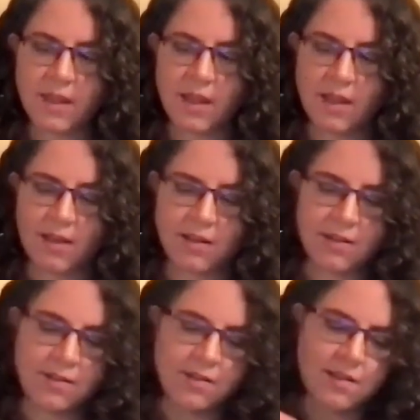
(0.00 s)

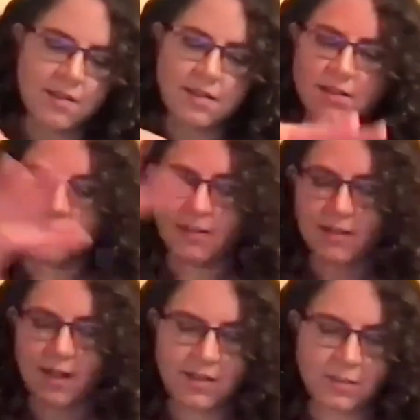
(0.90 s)
and
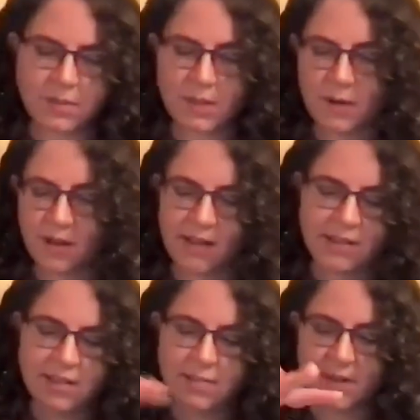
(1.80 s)
taught some summer
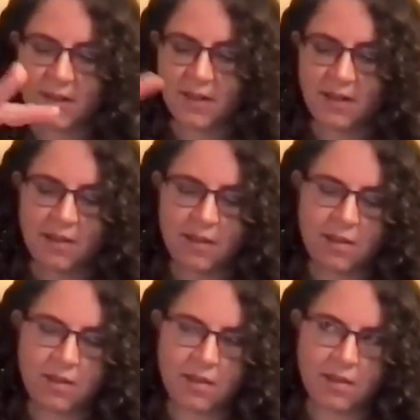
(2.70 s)
classes. But
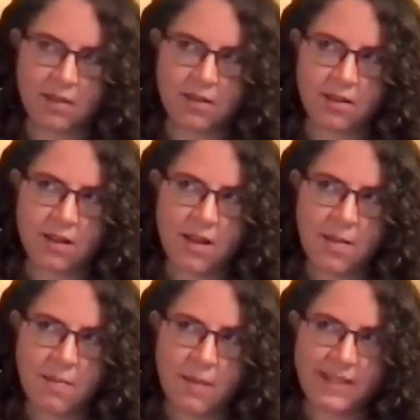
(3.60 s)
the
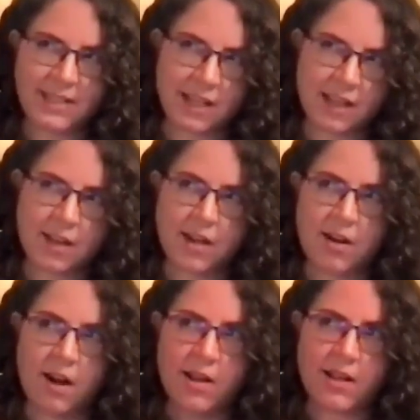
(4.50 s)
my second
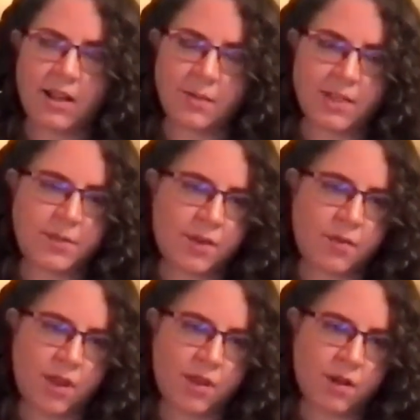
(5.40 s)
year, I, I switched to a
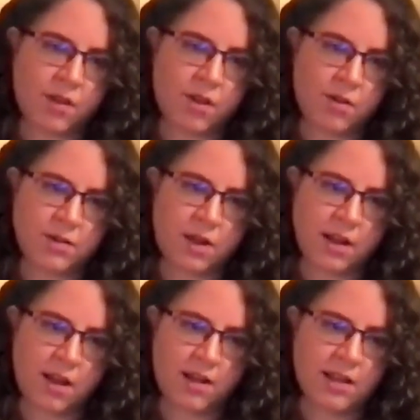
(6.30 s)
three three load. So I, t
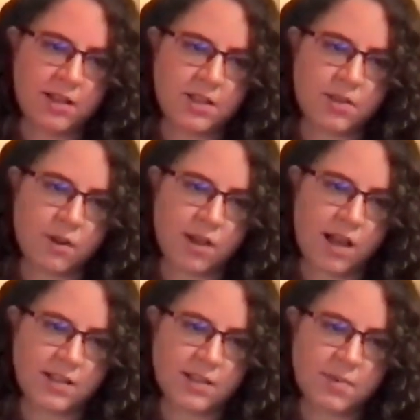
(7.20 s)
I teach three
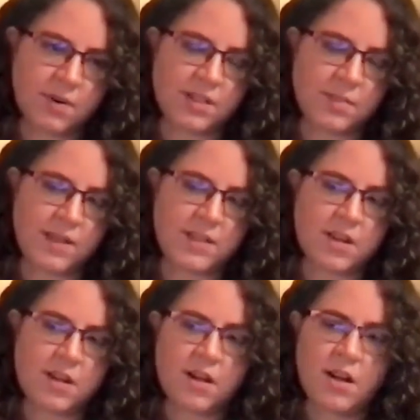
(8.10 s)
classes per
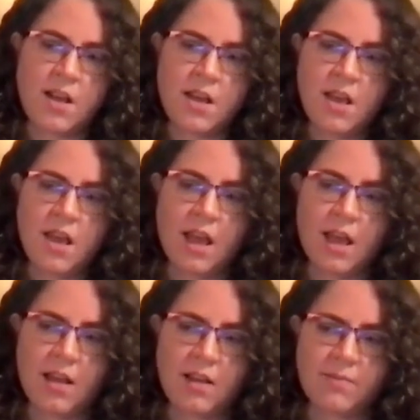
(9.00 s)
semester.
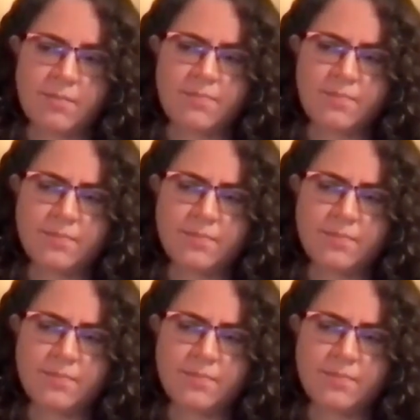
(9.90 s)
And